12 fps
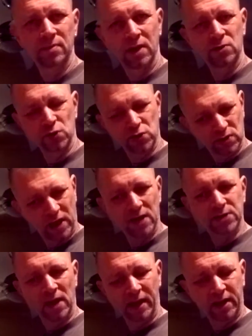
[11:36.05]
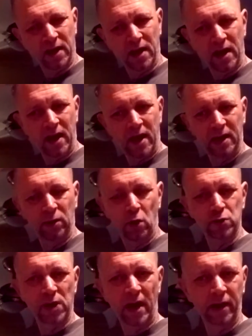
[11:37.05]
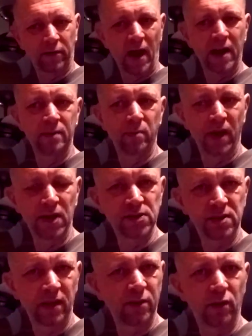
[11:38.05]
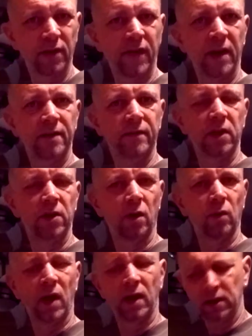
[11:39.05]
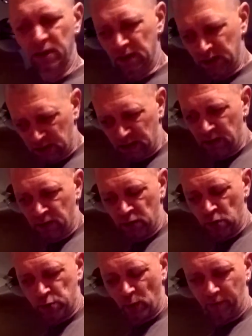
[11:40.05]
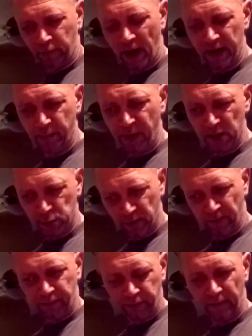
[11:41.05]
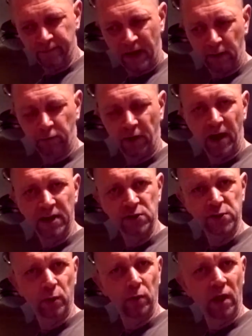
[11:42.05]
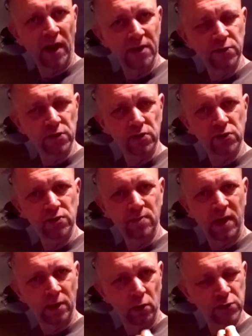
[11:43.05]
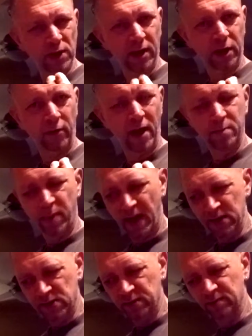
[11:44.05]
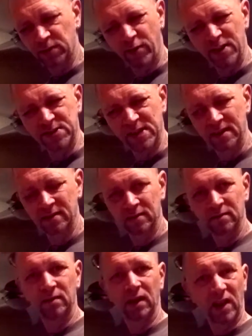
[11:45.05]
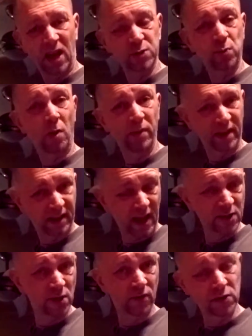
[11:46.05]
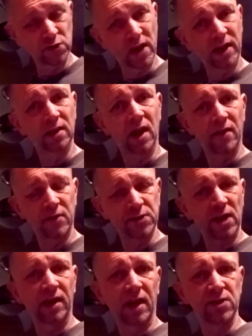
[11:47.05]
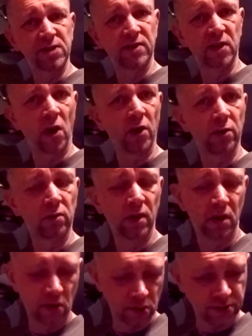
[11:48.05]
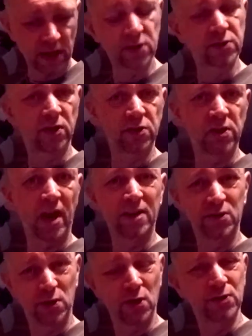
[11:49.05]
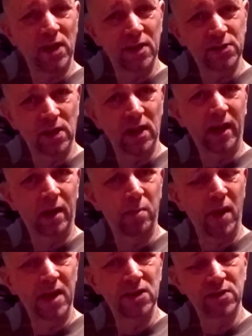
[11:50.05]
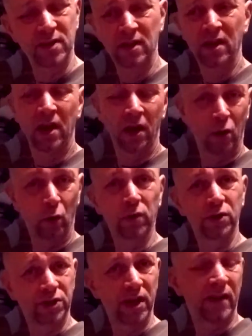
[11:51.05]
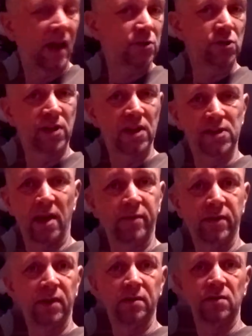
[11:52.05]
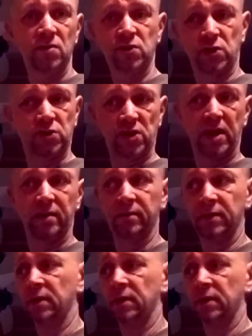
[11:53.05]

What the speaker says: It just gets like it looks like grinding paste. I don't know if any of you know that. Used to have grinding paste with a valve grinding tool on engines, and it looks like a grey paste, gritty. Well, that's what it gets on the chain. Like the sand gets in the oil, sticks to the chain, turns that into like a paste, and all the shit that just eats everything to shit.